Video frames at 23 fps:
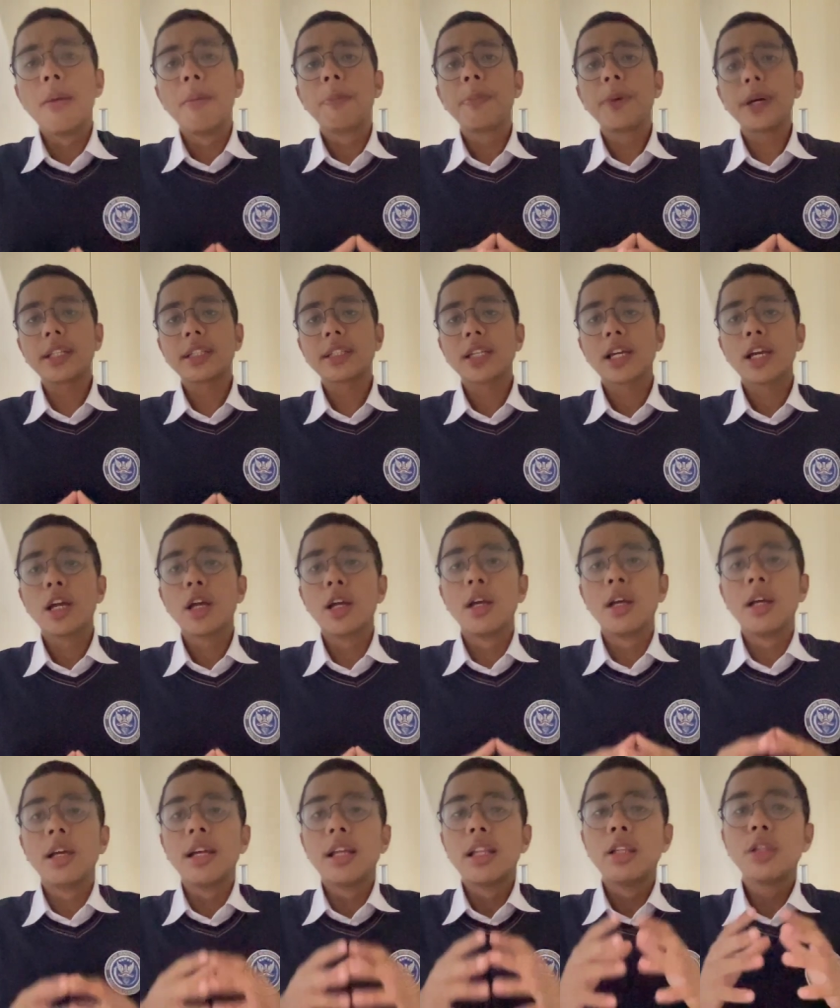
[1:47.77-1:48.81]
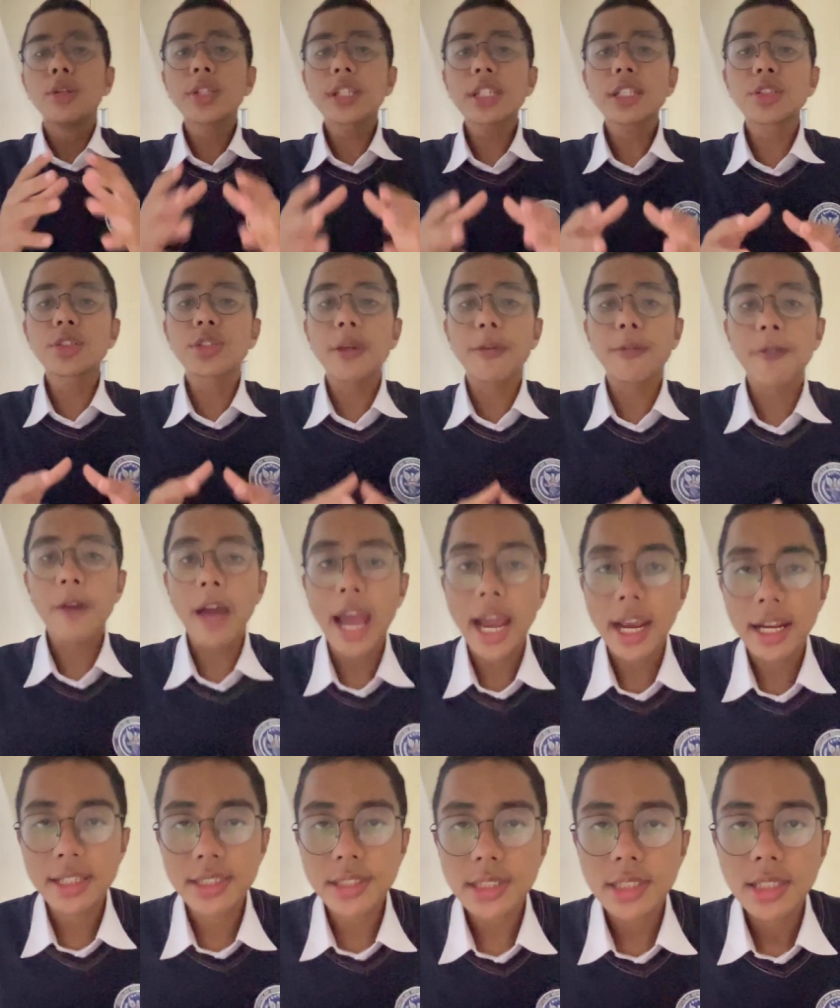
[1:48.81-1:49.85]
But looking to the
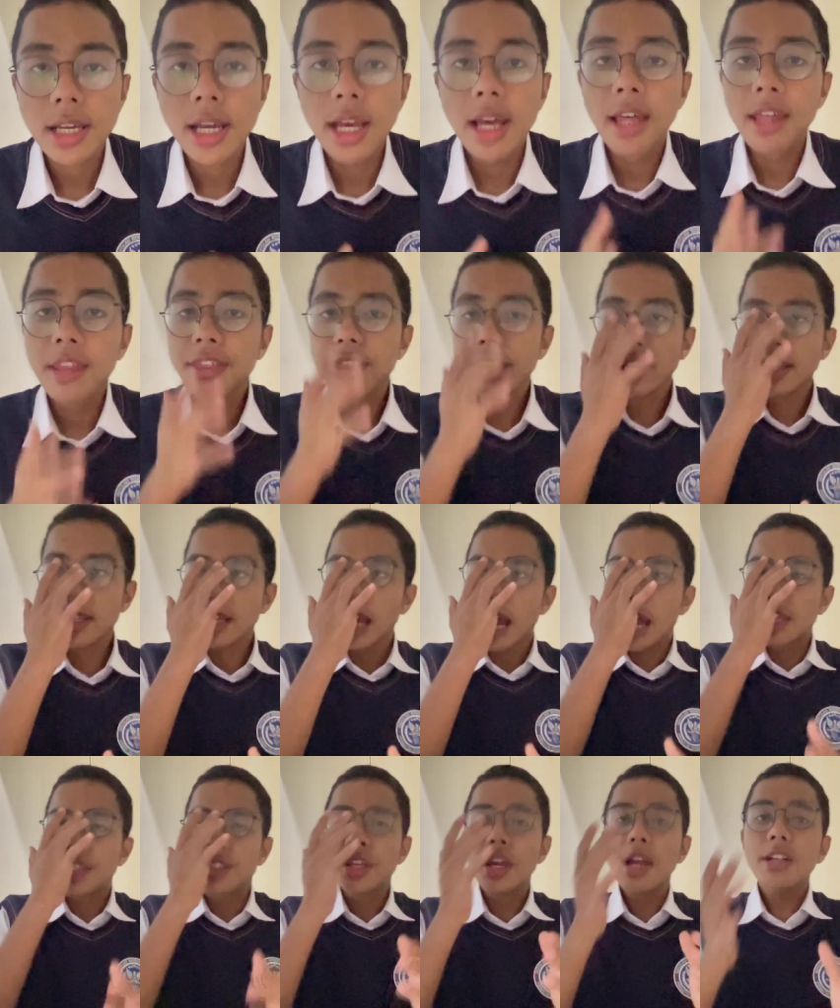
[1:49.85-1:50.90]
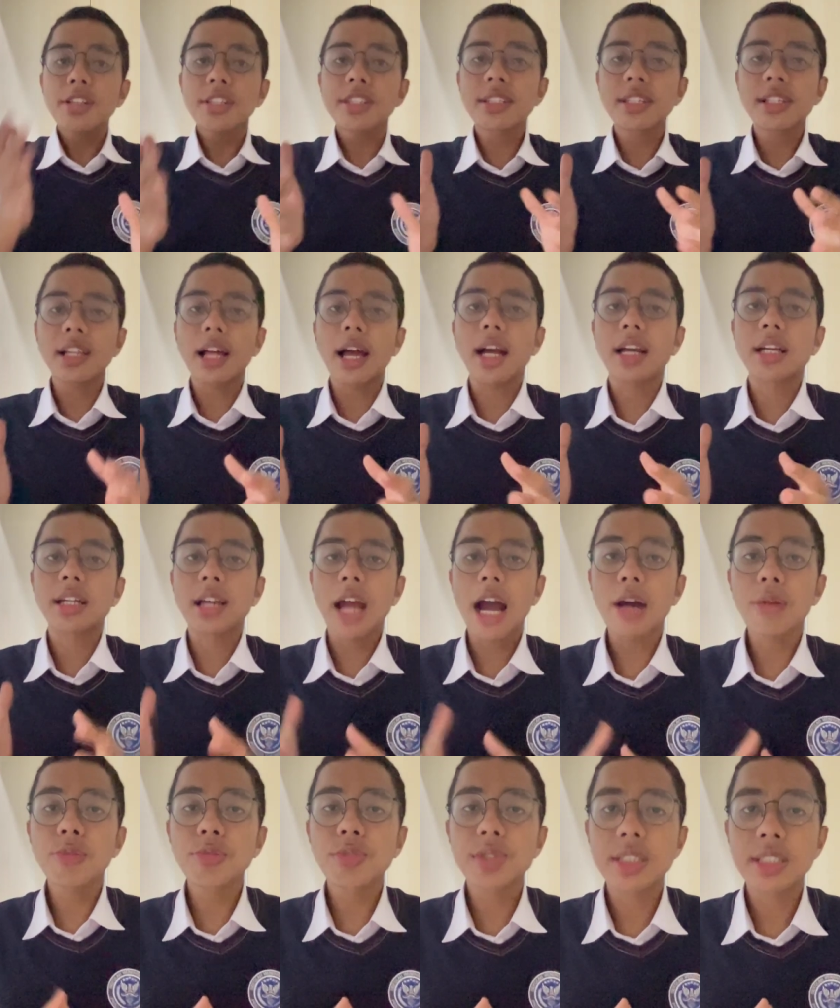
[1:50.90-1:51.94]
fact that there still
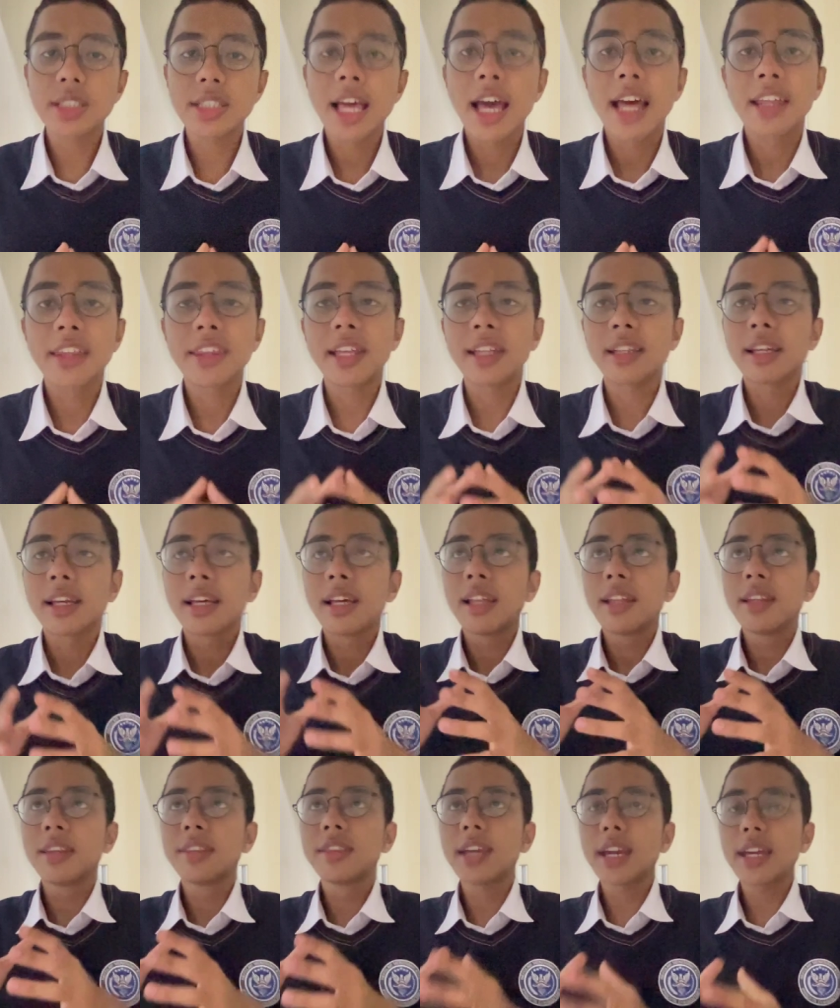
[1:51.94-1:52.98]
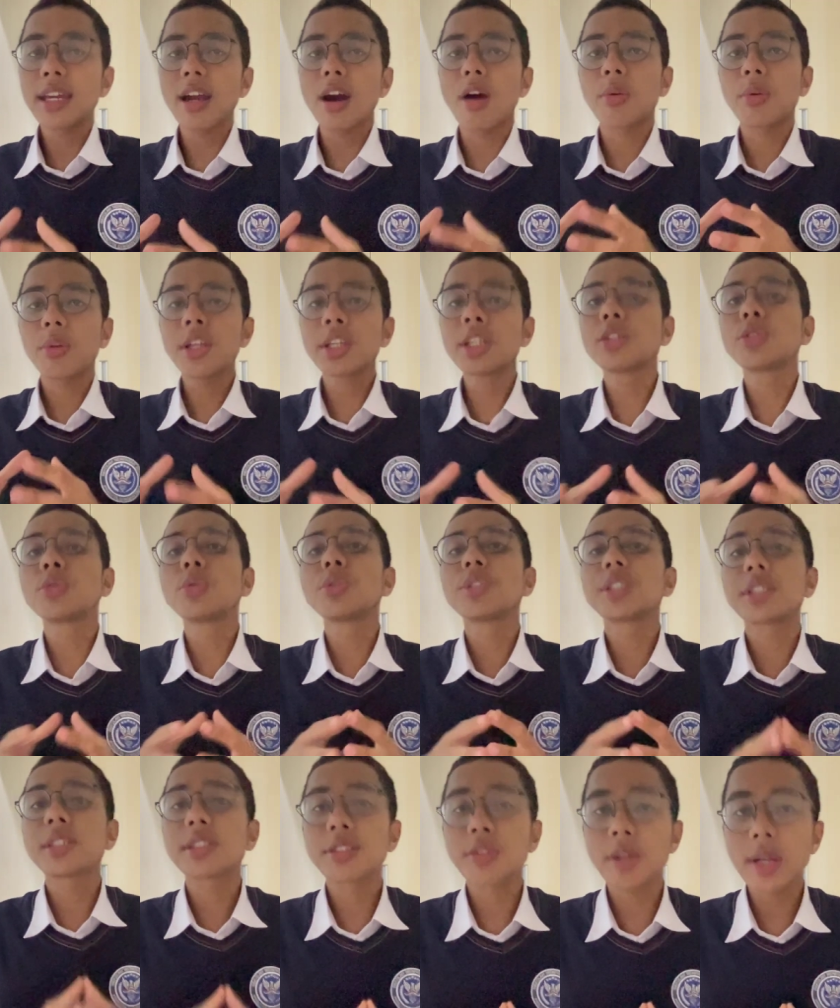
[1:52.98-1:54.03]
countries that they already
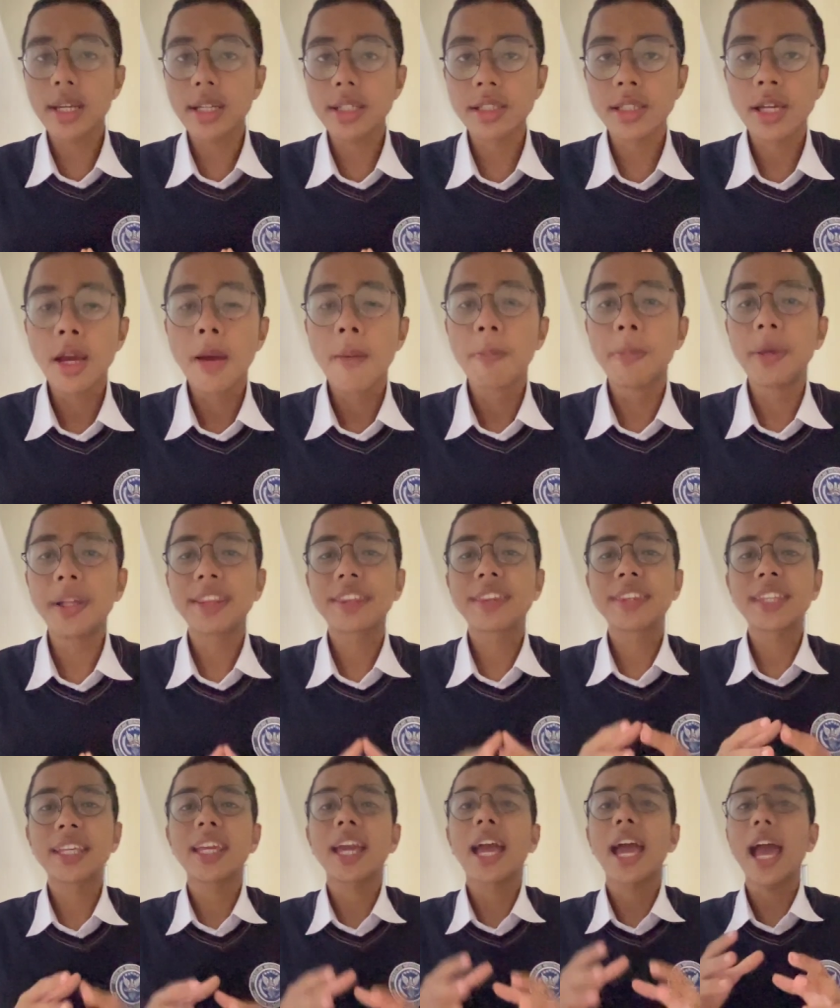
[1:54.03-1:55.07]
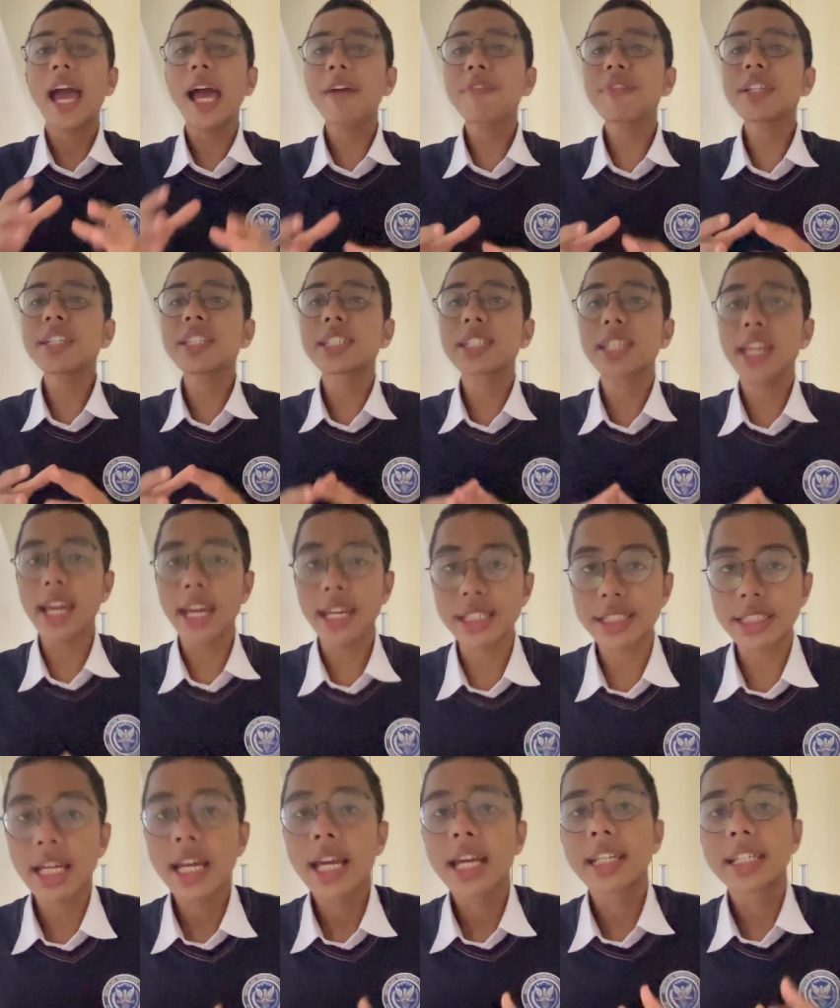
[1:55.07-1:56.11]
do trade but they haven't yet
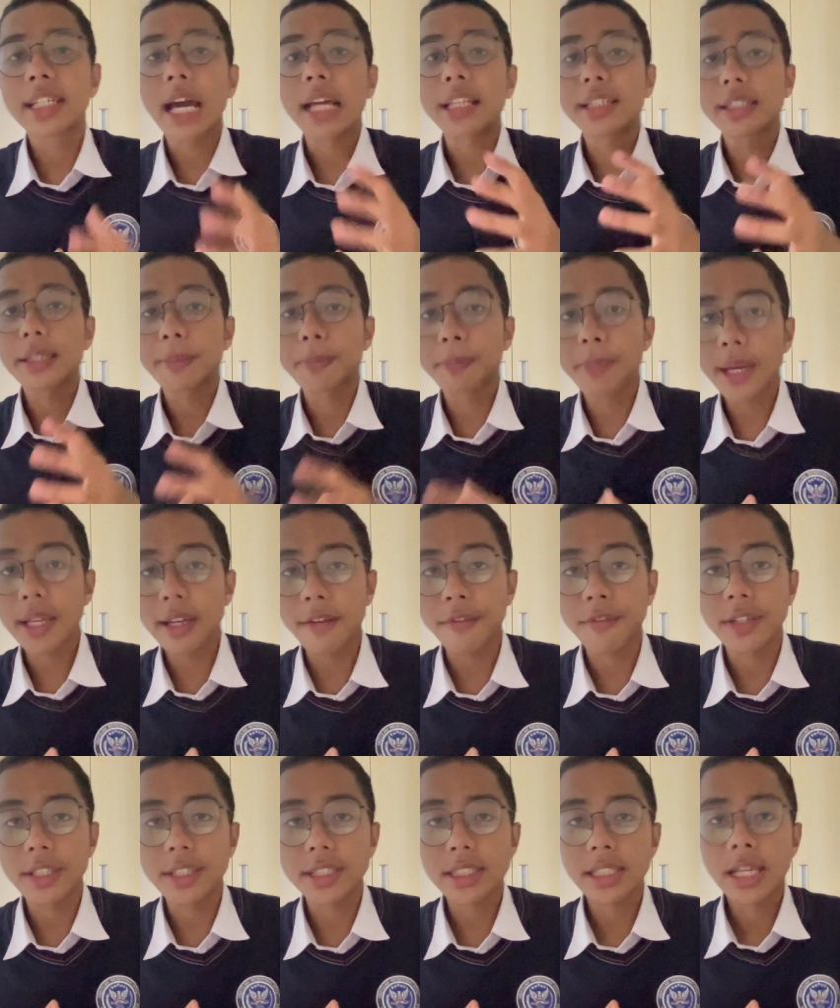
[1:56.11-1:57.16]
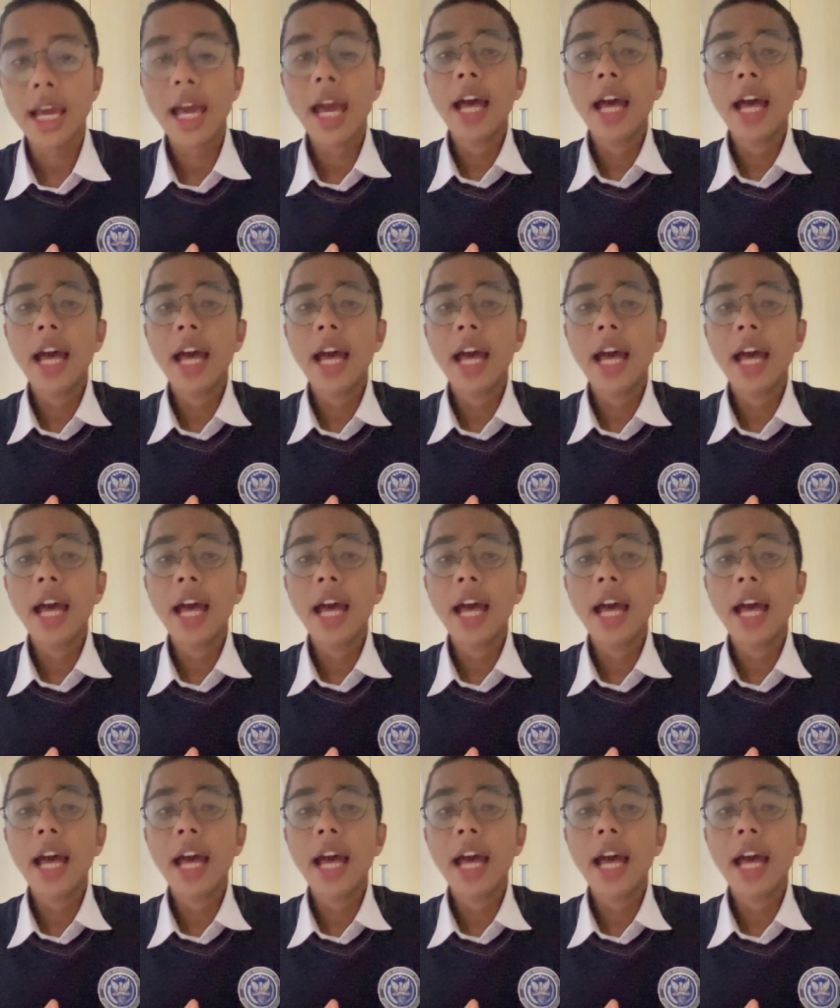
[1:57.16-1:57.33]
got the benefits